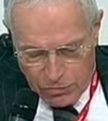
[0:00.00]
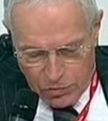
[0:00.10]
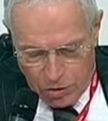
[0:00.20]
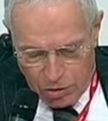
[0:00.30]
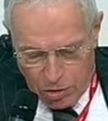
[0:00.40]

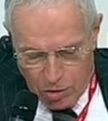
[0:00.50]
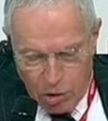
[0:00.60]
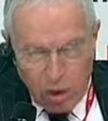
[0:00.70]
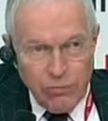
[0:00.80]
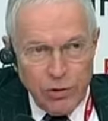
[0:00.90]

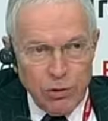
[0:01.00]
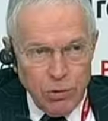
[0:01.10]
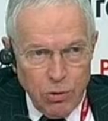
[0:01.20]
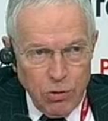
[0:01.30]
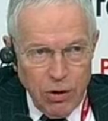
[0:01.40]
all of you
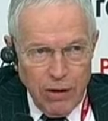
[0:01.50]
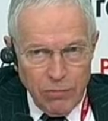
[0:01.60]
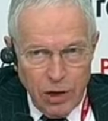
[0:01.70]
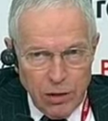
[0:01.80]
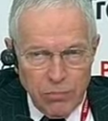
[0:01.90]
who
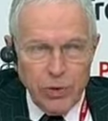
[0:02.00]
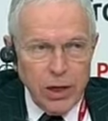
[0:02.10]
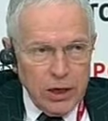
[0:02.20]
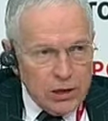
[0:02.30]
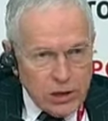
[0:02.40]
have
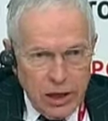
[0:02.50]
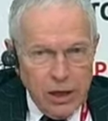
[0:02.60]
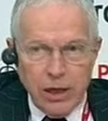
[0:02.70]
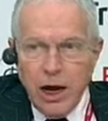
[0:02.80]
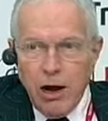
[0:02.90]

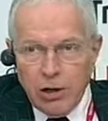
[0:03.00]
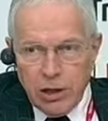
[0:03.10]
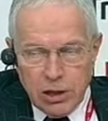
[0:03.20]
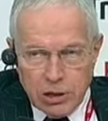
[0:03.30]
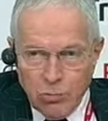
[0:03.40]
studied
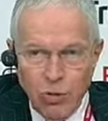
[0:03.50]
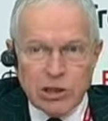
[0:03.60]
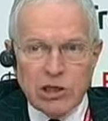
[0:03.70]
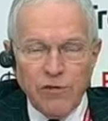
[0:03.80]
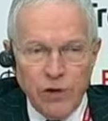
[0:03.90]
calculus,
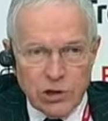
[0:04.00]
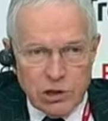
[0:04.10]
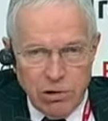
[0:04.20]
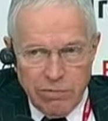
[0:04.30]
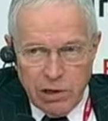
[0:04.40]
what's the first
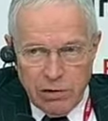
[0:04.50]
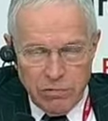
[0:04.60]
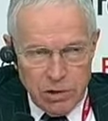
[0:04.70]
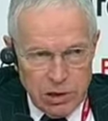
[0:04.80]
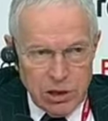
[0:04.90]
derivative?
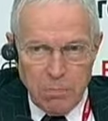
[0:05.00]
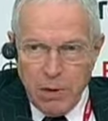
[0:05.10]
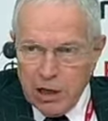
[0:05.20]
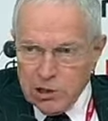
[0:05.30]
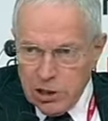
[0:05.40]
Is it
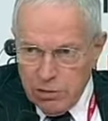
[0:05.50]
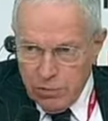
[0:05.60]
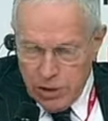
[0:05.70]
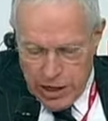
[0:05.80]
positive or